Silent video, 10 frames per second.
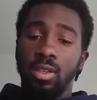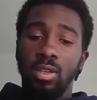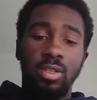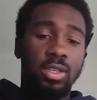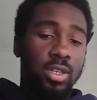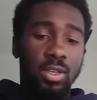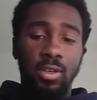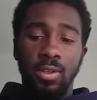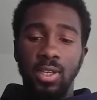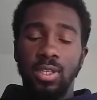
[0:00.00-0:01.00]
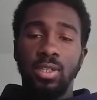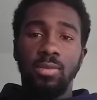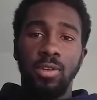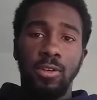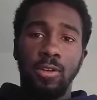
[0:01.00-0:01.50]
the, the uh, lesson of
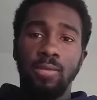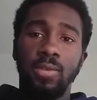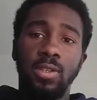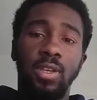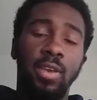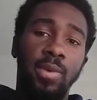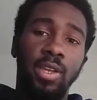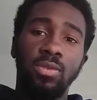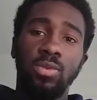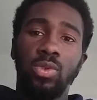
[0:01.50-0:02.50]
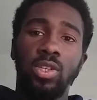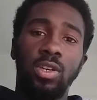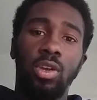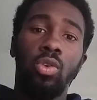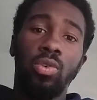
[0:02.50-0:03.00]
uh, today basically was uh,
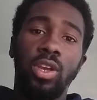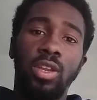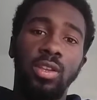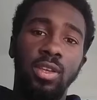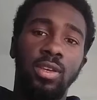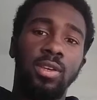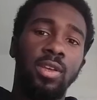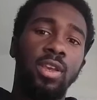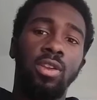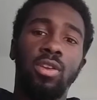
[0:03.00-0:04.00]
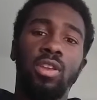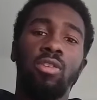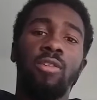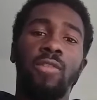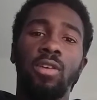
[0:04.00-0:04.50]
glorying uh, in in
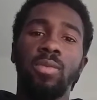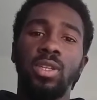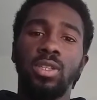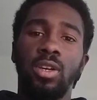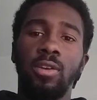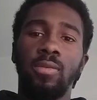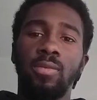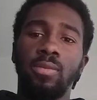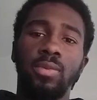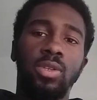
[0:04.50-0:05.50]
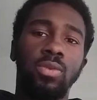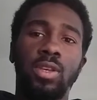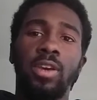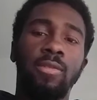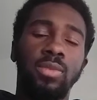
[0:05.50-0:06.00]
our infirmities. All right. So with
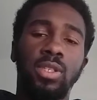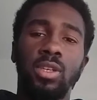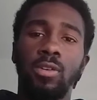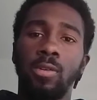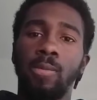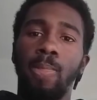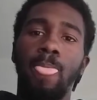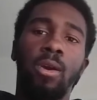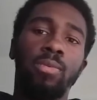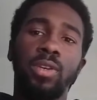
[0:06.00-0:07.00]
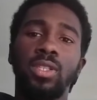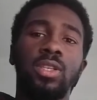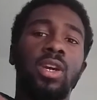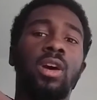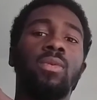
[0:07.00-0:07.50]
that I'm saying, um, all praise to
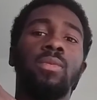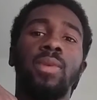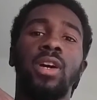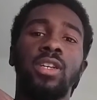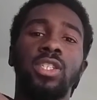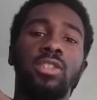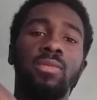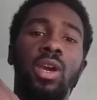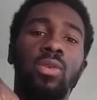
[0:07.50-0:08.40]
Yahweh, Bahashem,